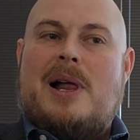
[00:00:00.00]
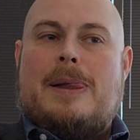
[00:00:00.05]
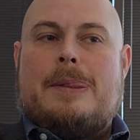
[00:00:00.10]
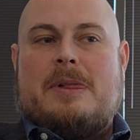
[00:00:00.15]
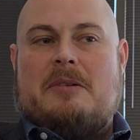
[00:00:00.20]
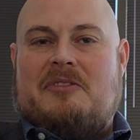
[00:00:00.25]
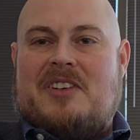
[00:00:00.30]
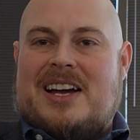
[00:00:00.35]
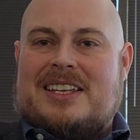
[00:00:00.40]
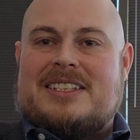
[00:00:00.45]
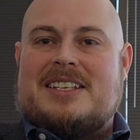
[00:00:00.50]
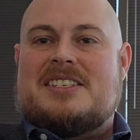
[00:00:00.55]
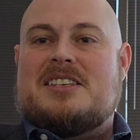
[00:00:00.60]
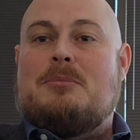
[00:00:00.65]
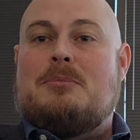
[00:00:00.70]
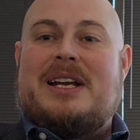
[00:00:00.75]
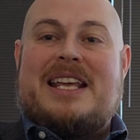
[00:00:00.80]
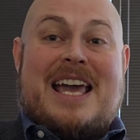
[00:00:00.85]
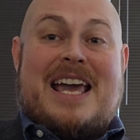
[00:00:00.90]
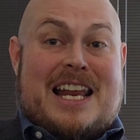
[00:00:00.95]
the fact that
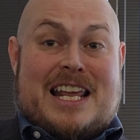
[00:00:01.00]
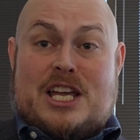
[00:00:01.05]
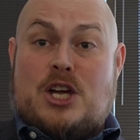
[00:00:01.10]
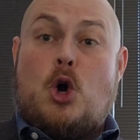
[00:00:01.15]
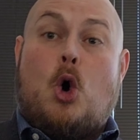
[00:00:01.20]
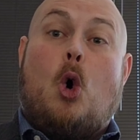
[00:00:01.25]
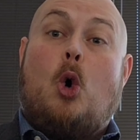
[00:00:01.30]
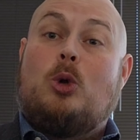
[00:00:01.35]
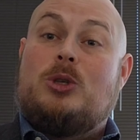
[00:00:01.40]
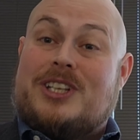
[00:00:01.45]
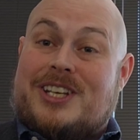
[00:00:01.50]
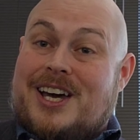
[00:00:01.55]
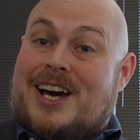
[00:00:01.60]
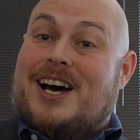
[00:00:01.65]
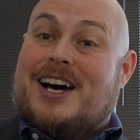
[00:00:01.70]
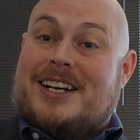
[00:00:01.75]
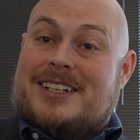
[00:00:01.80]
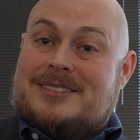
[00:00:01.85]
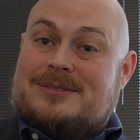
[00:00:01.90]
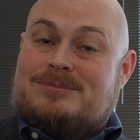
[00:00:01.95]
somebody had a gold gun,